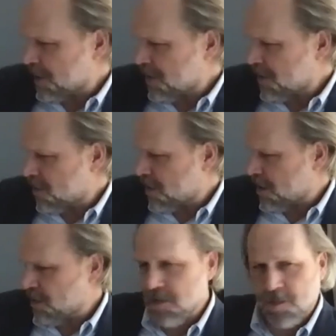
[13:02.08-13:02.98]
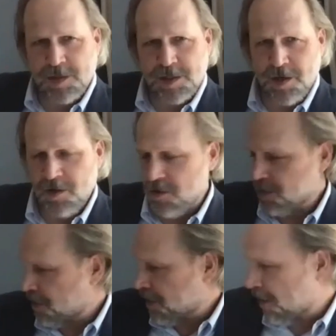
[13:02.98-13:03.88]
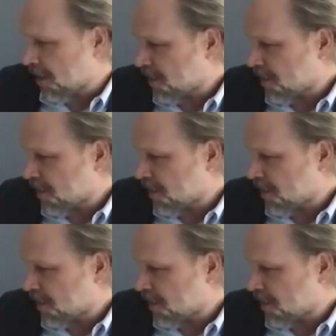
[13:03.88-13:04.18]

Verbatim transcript: are you using there?